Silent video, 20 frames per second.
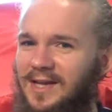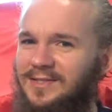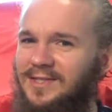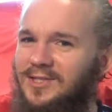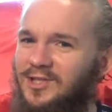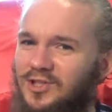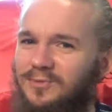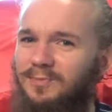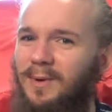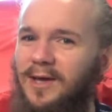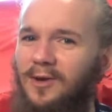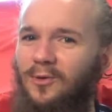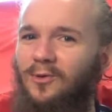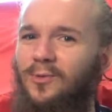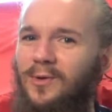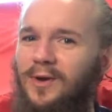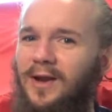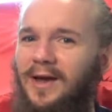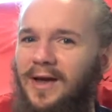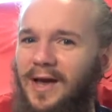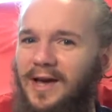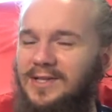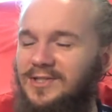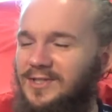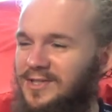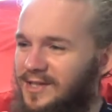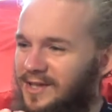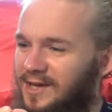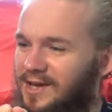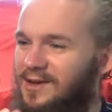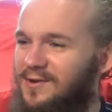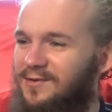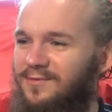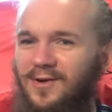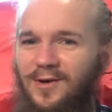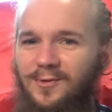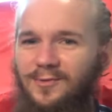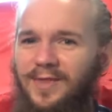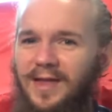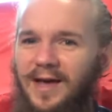I did smile when I actually
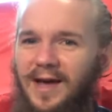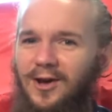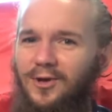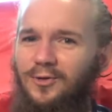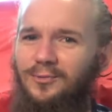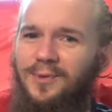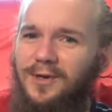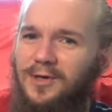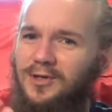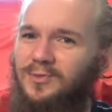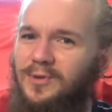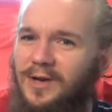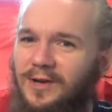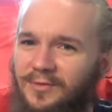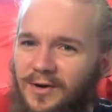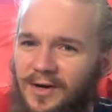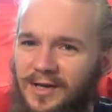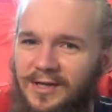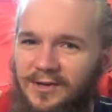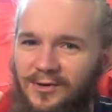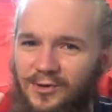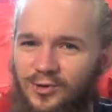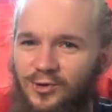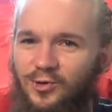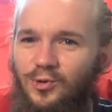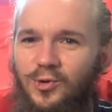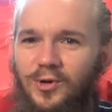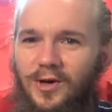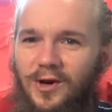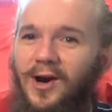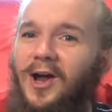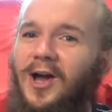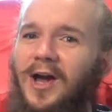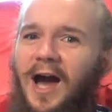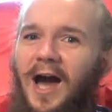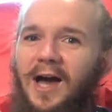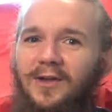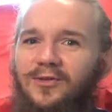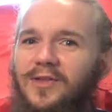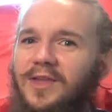found that out, because whenever I hear Yoker,
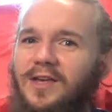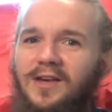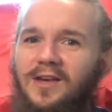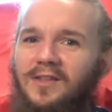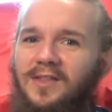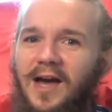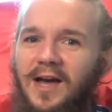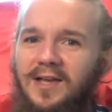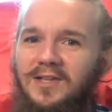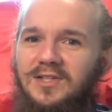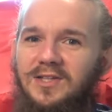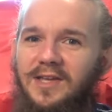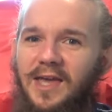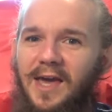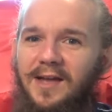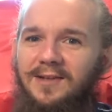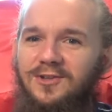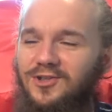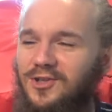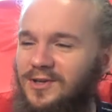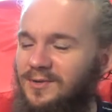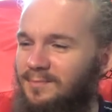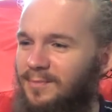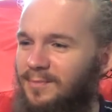I think of that sketch